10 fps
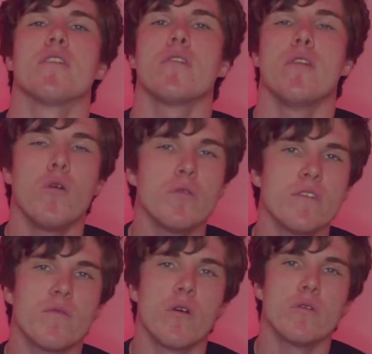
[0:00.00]
there are loads
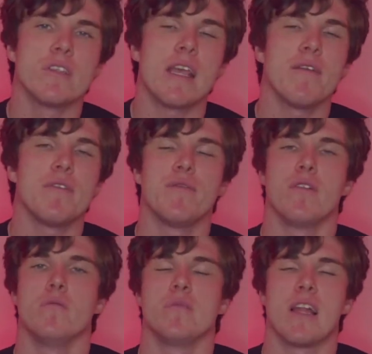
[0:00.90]
of road safety
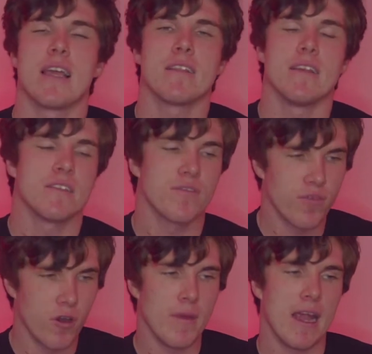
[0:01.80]
films like this
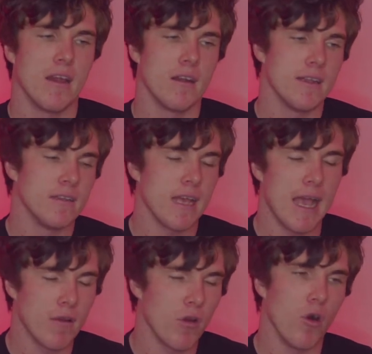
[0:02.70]
from Ireland
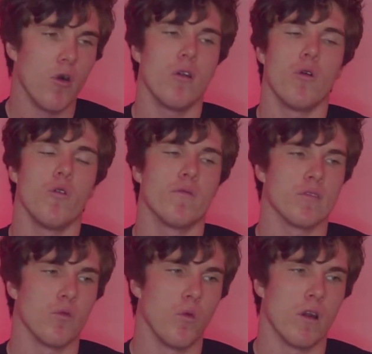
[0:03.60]
and all over
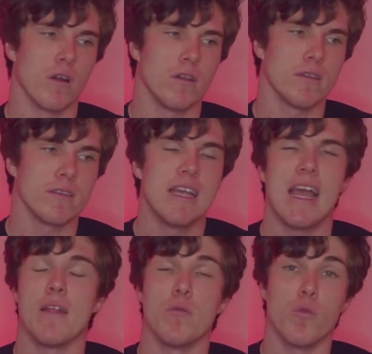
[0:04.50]
the world.
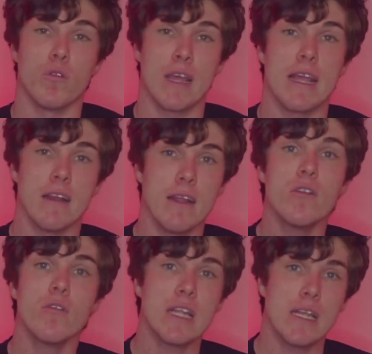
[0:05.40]
And they
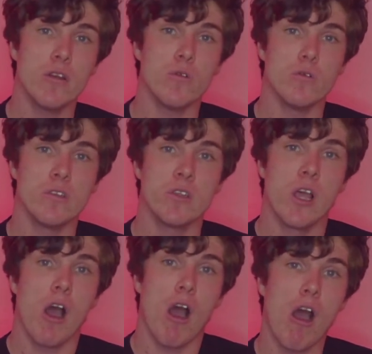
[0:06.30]
literally use
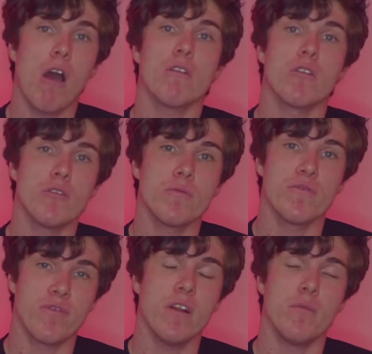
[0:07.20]
horror
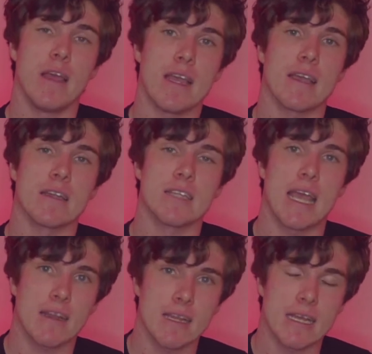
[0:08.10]
filmmaking
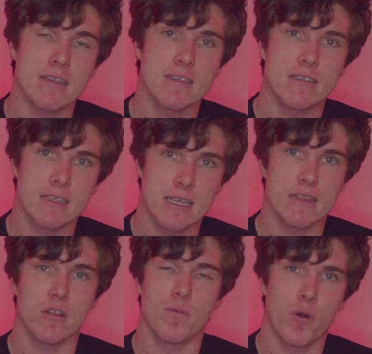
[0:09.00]
techniques to
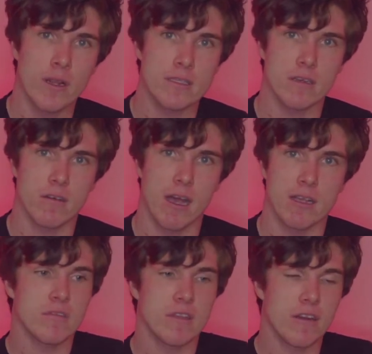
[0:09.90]
get their point
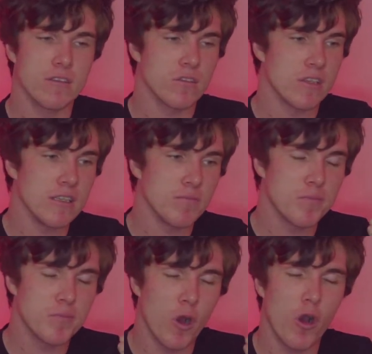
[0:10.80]
across. There's the
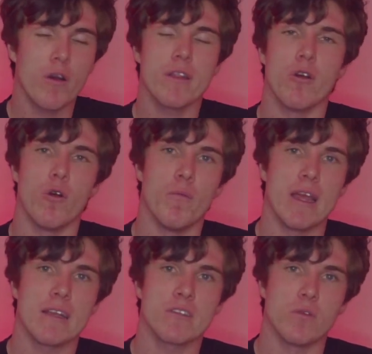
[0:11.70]
audio
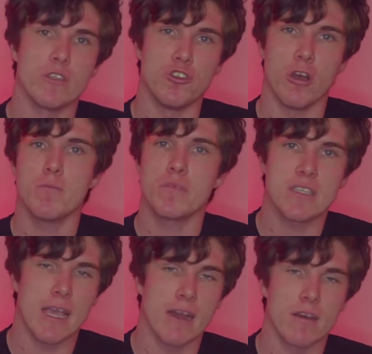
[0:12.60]
mix with jump
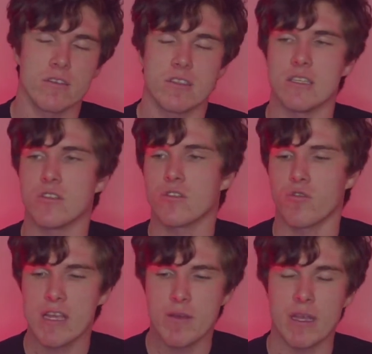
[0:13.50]
scares, the
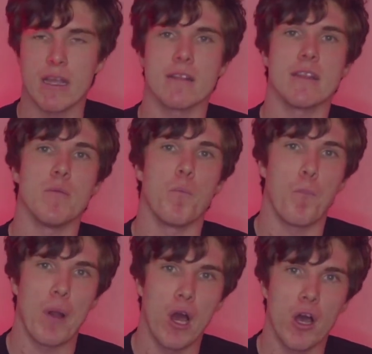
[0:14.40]
screaming, the
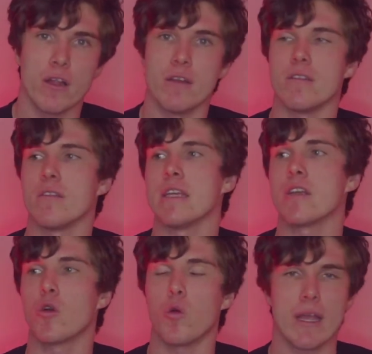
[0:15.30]
blood, the
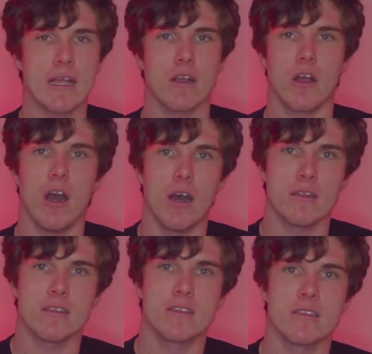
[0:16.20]
quick
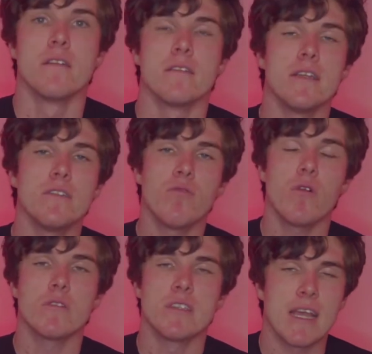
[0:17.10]
cuts. These
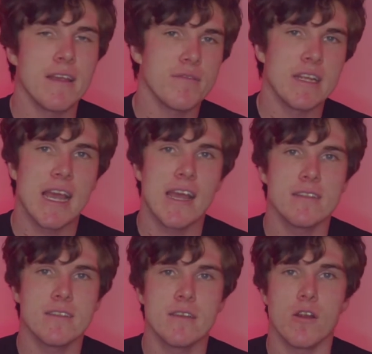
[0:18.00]
road safety
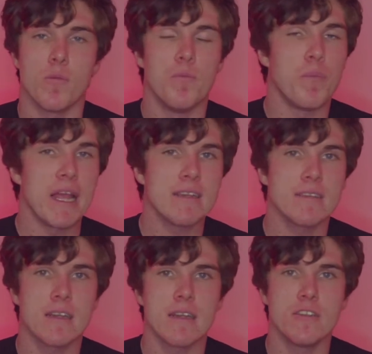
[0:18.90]
ads are
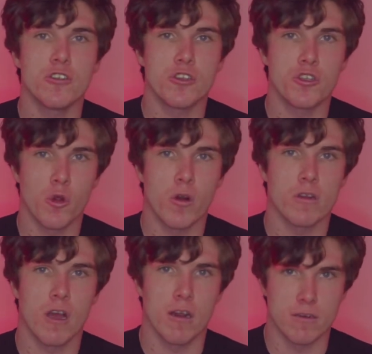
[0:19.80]
basically just short
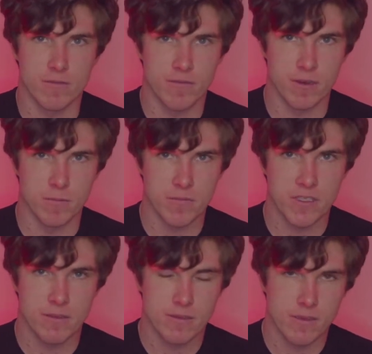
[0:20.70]
horror
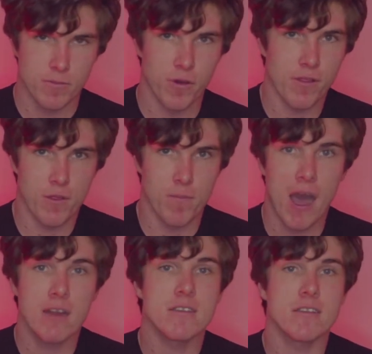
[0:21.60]
films, but the
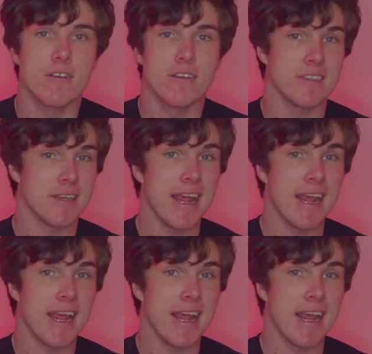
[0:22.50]
monster is